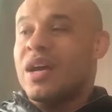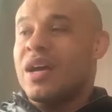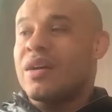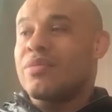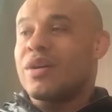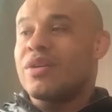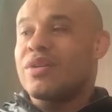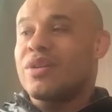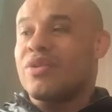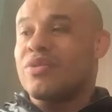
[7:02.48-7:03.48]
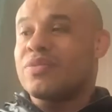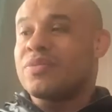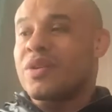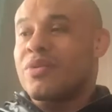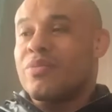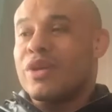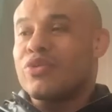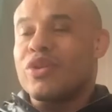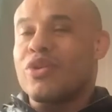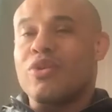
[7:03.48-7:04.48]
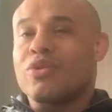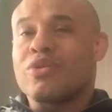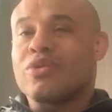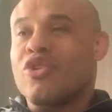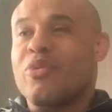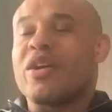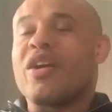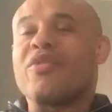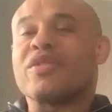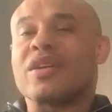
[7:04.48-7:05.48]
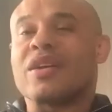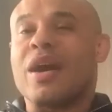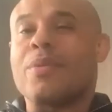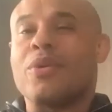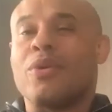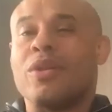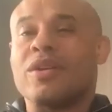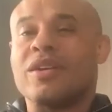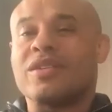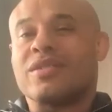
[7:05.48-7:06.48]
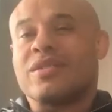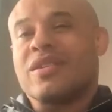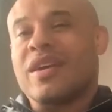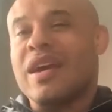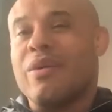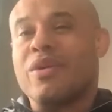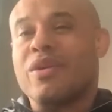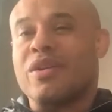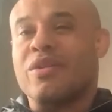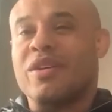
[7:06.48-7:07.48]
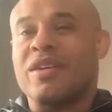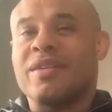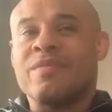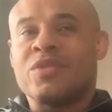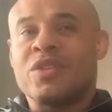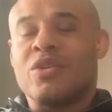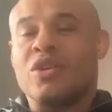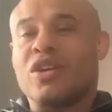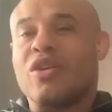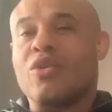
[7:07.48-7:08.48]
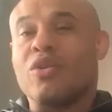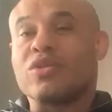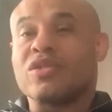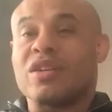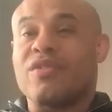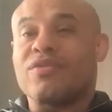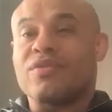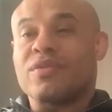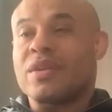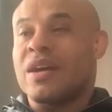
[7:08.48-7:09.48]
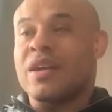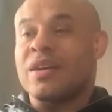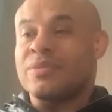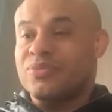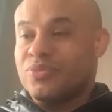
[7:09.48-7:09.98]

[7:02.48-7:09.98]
But we know Kobe Covington is a coward. You know, he talked all this stuff, and